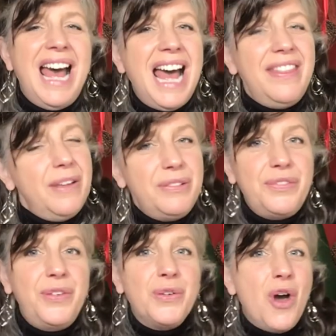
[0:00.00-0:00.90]
and there was a
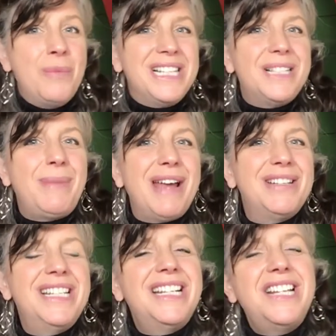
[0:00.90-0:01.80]
few comments about
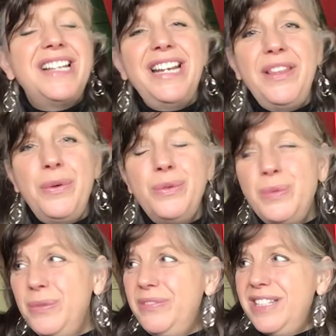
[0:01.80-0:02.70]
it and I suddenly thought,
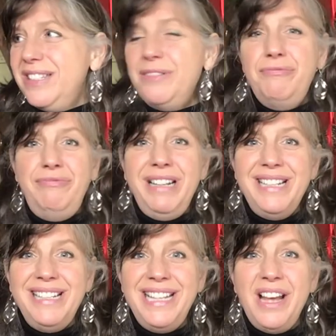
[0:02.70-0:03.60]
well, this is a
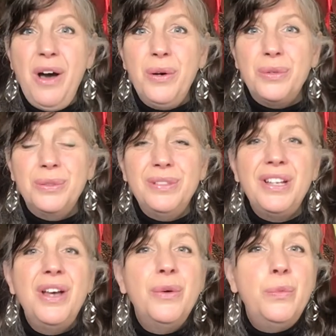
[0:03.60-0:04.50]
really old
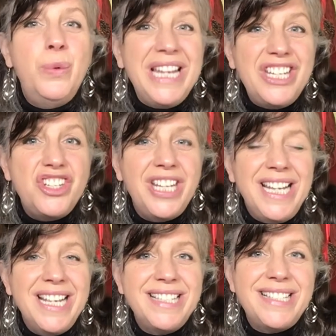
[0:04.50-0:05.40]

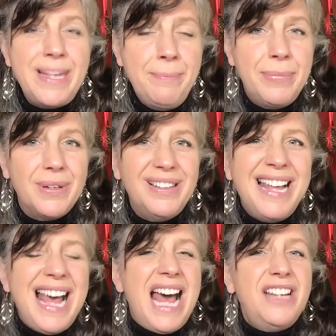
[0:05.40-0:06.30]
witchy symbol
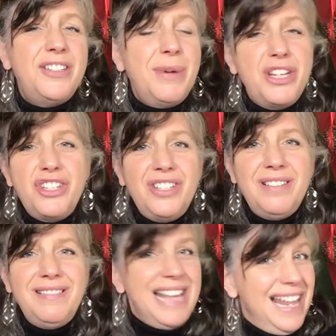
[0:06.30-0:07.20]
and so I should
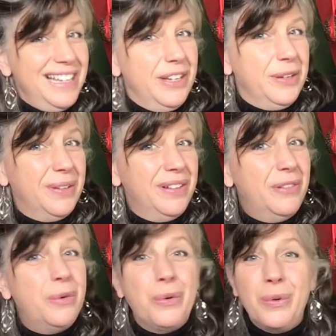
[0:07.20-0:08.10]
tell you
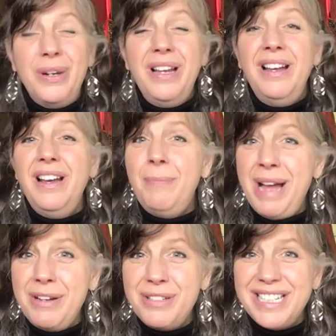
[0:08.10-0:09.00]
all
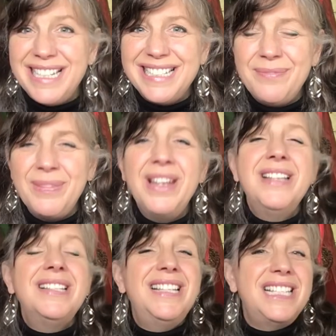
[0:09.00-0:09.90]
about it.
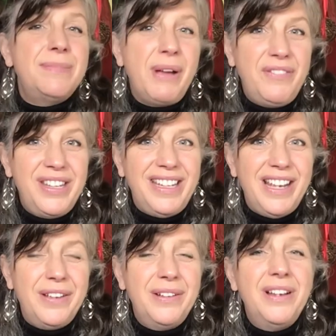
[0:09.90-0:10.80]
So this is my
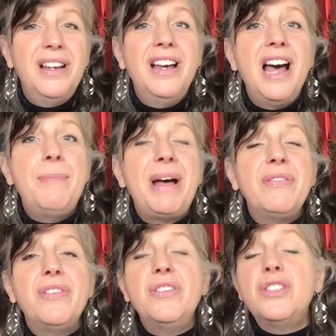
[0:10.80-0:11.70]
video about
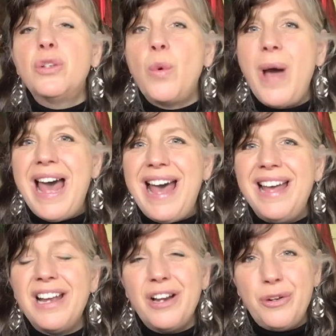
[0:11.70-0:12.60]
the square
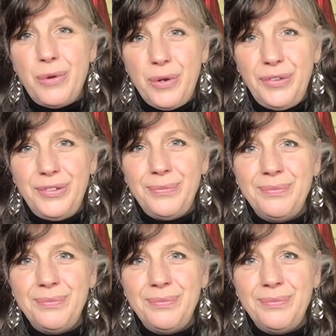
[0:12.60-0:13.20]
cross.